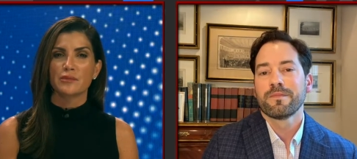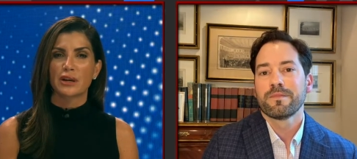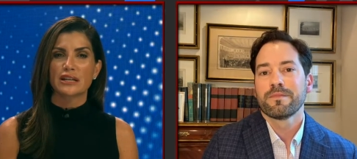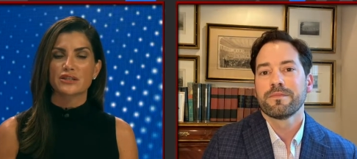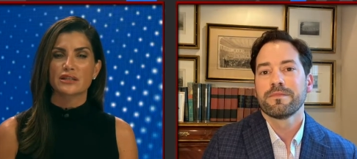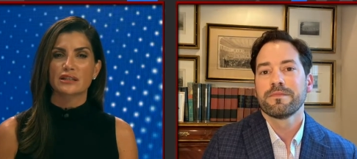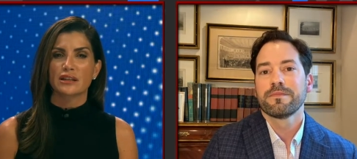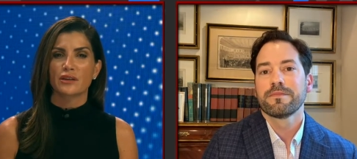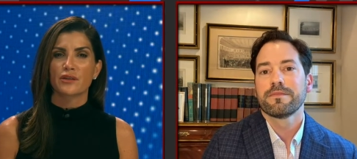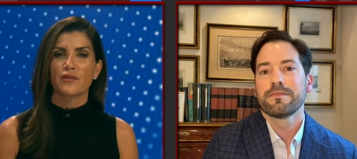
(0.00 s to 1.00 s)
Speaker 1: But I just think that
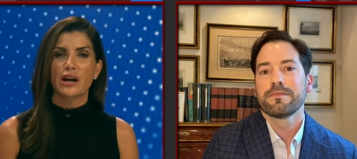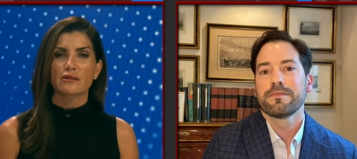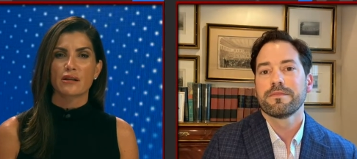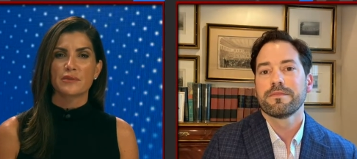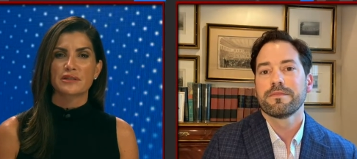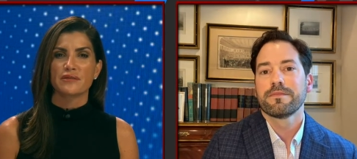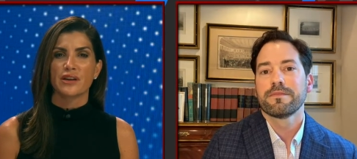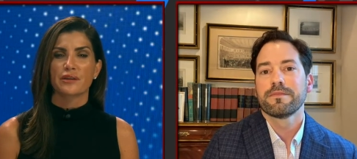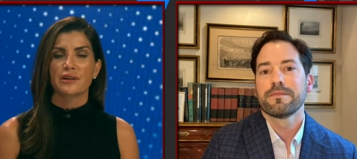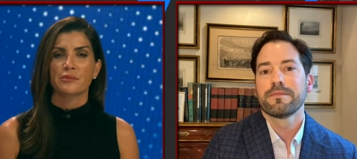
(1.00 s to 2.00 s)
you know the firearm is the
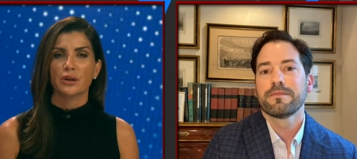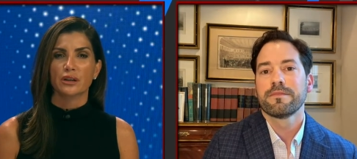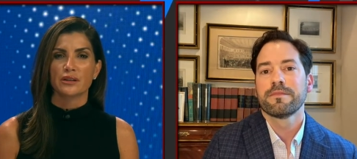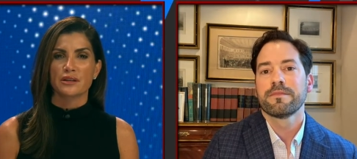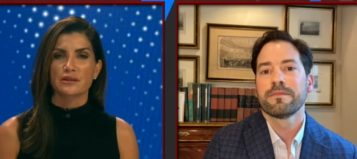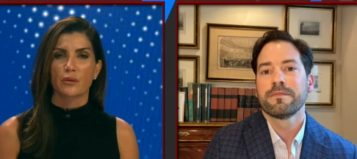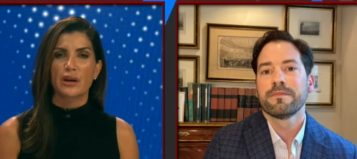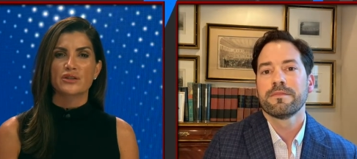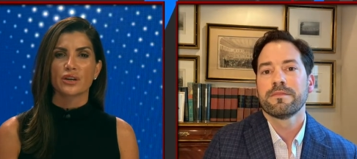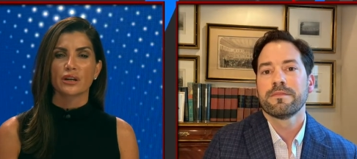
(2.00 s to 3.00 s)
variable in this
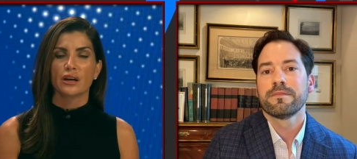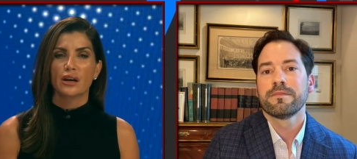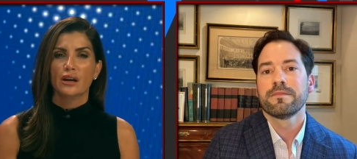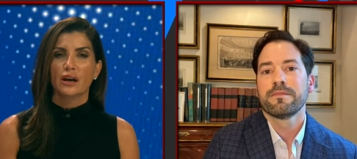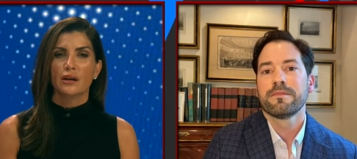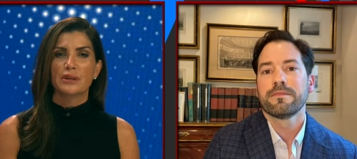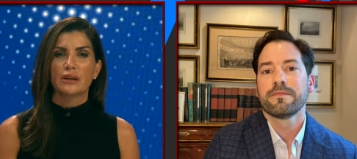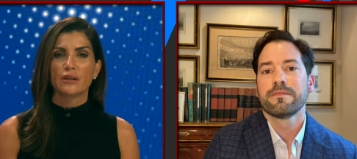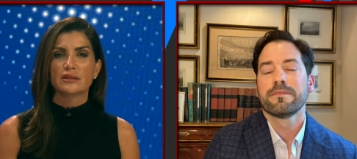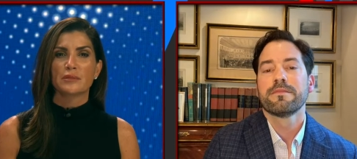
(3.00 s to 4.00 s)
equation. I mean,
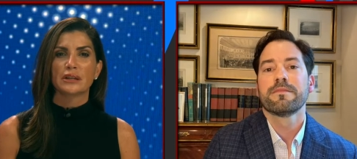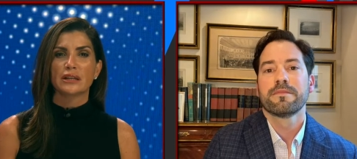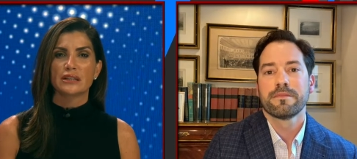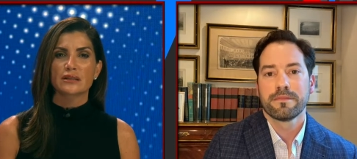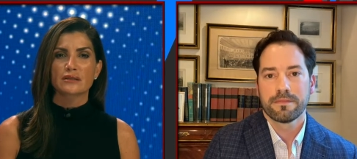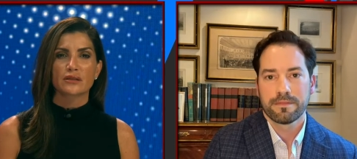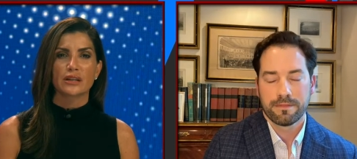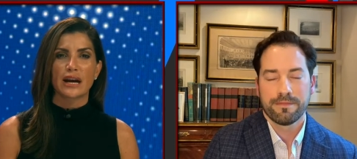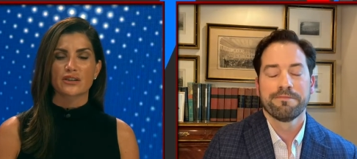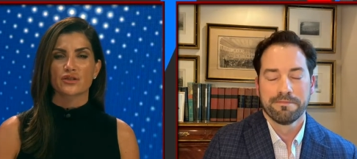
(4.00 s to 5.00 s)
ultimately, this could
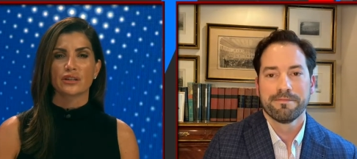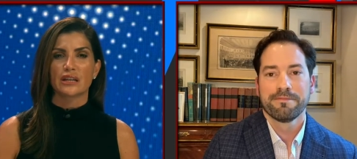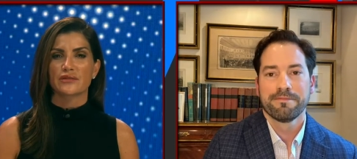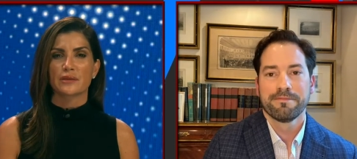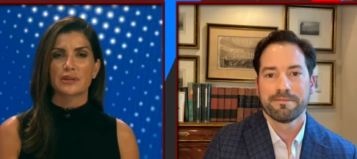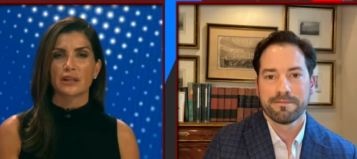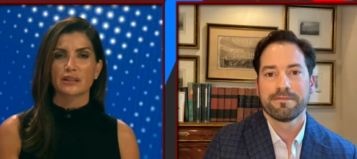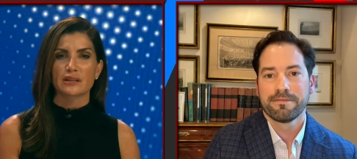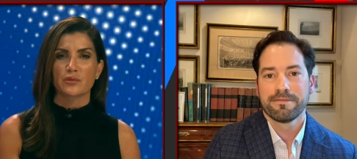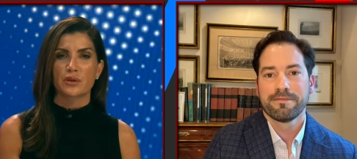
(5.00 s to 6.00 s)
actually, if something like
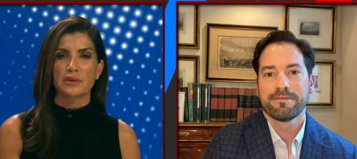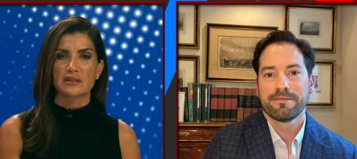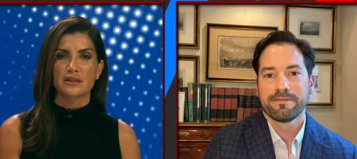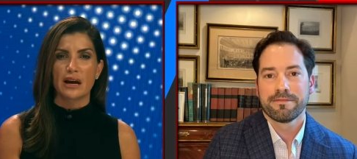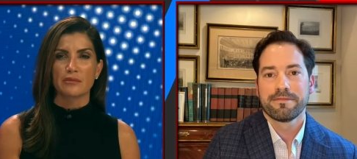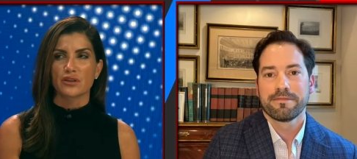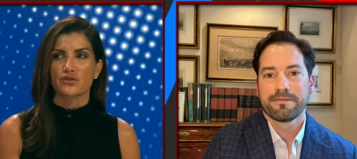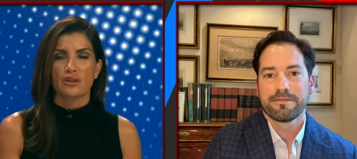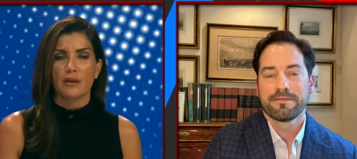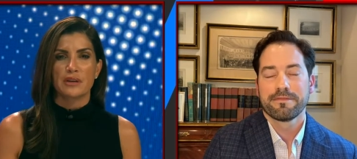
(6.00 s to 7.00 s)
this were to be
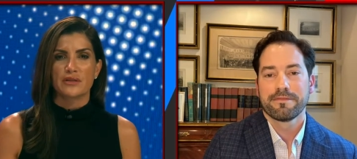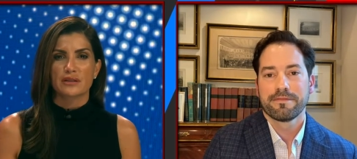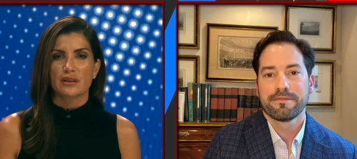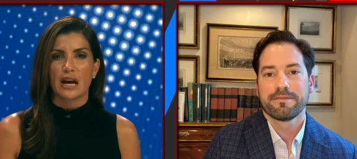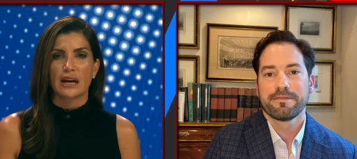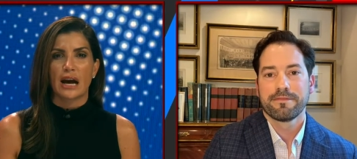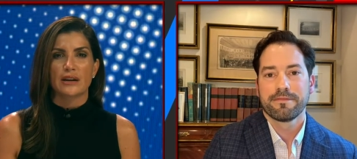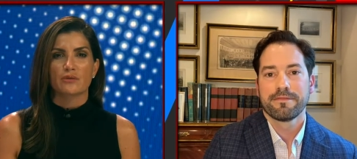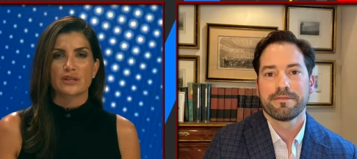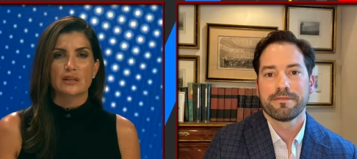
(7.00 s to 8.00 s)
established, I mean, this I, I
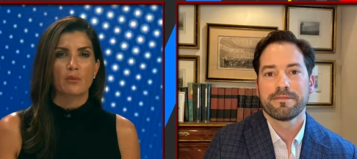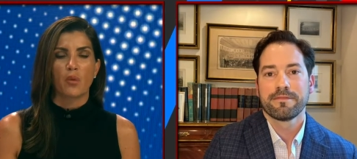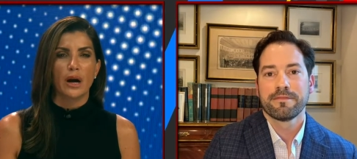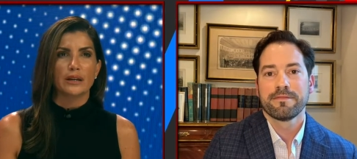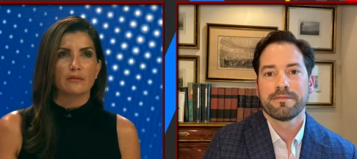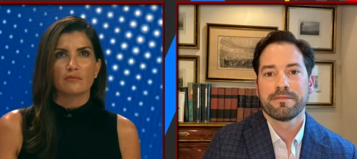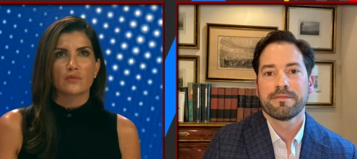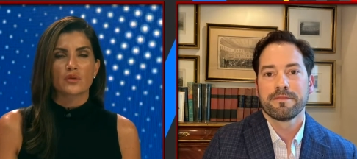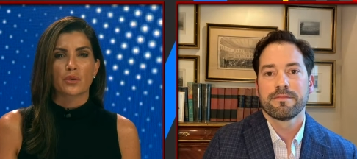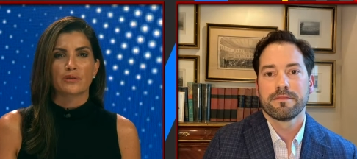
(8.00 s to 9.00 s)
don't see what
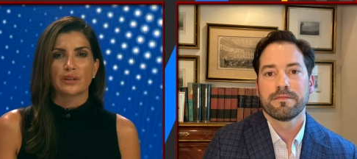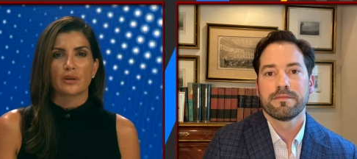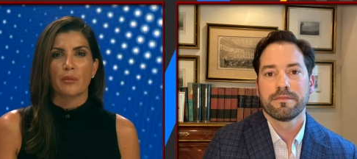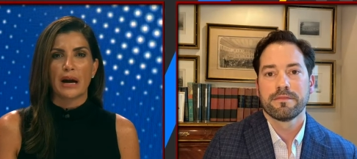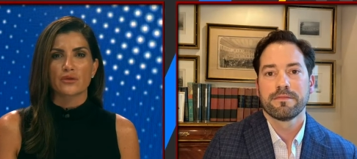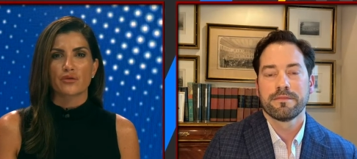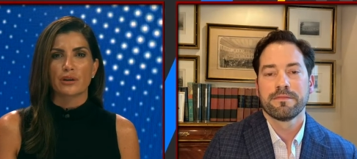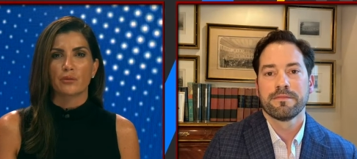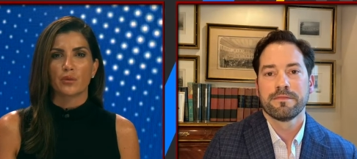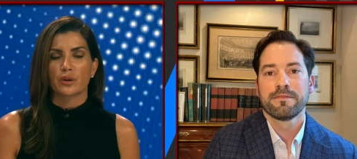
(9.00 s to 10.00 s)
sort of legal
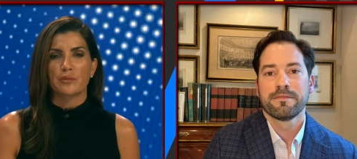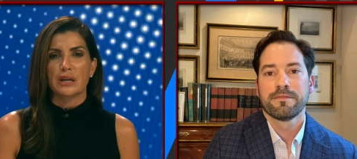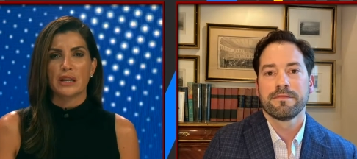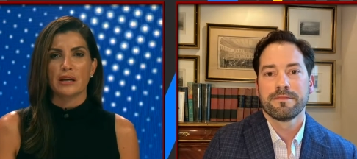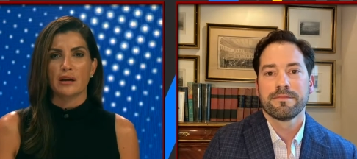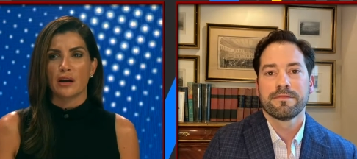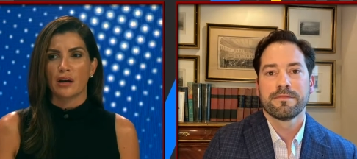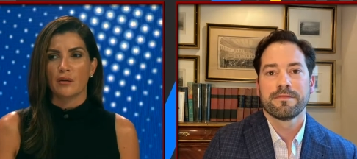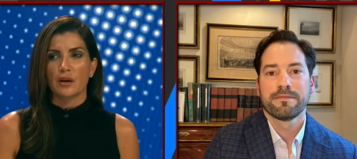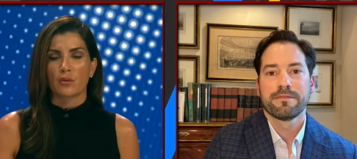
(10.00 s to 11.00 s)
boundary could be
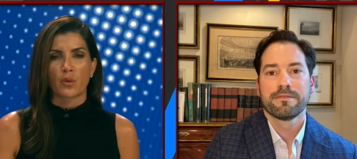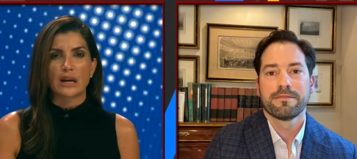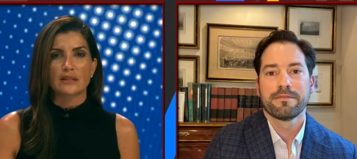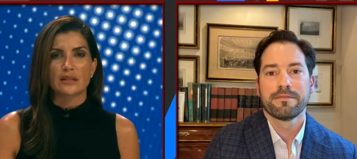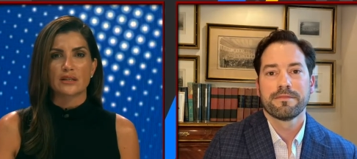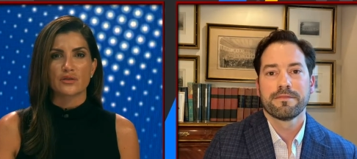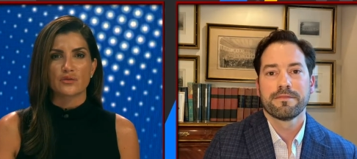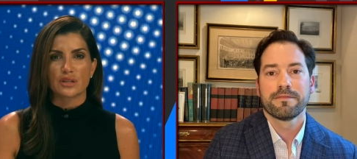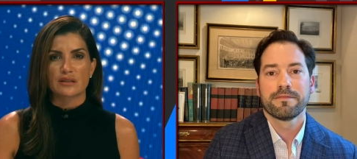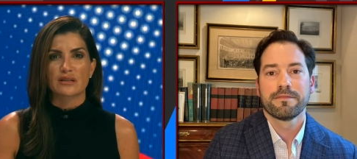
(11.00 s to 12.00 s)
uh, erected
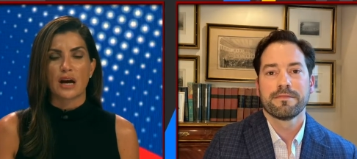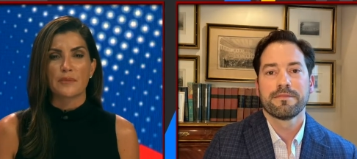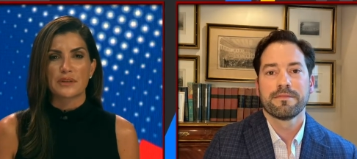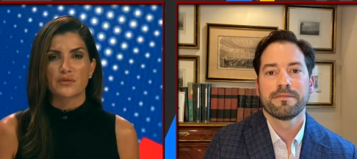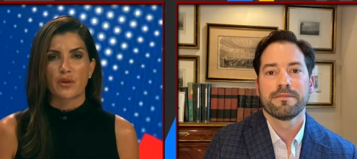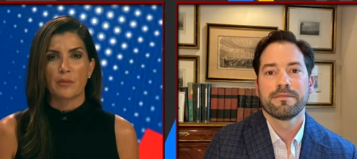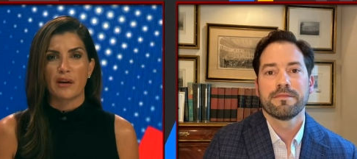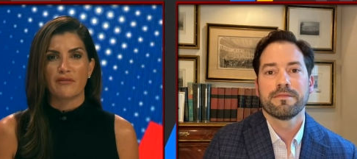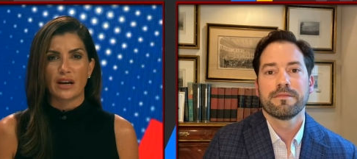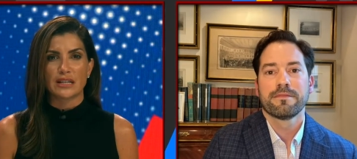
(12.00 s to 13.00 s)
to to stop this from
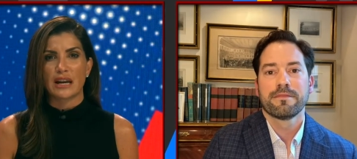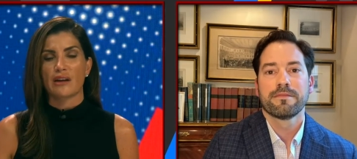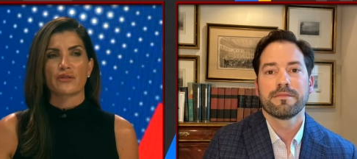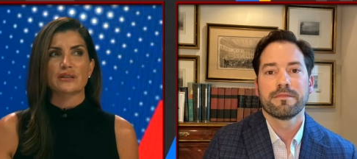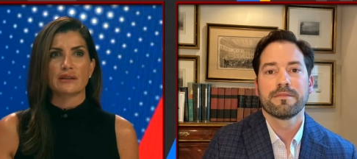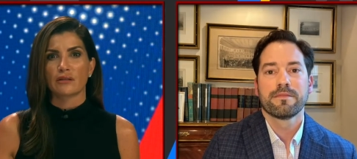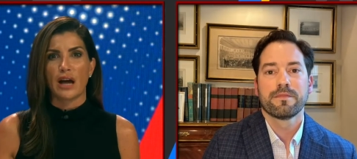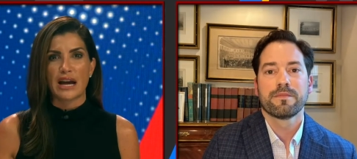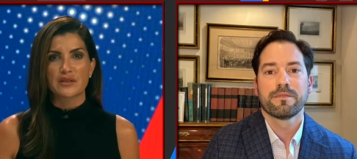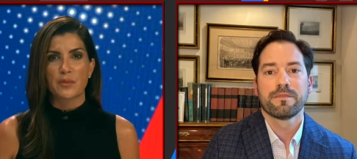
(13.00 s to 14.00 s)
affecting every single
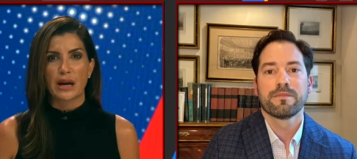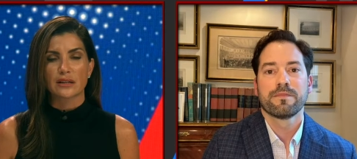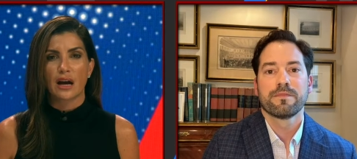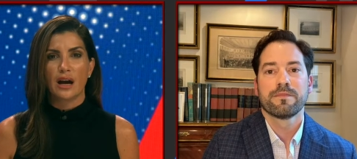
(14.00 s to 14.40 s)
aspect